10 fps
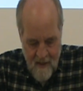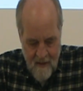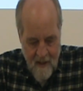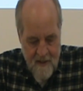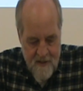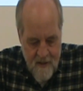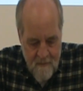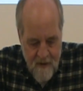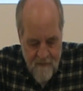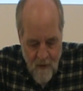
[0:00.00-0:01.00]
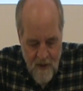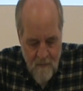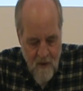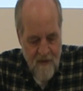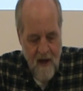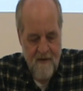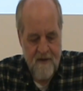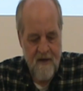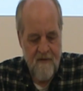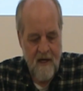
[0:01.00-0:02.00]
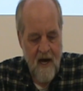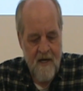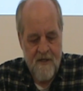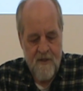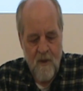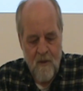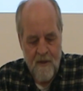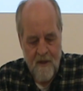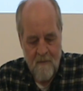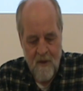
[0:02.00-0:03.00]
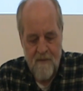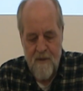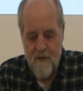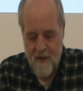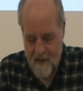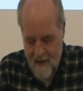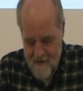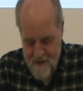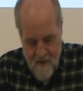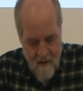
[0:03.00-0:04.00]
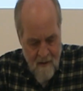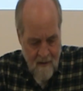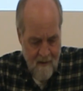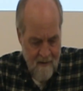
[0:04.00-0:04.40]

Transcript: Let us come before him with thanksgiving and extol him with music and song.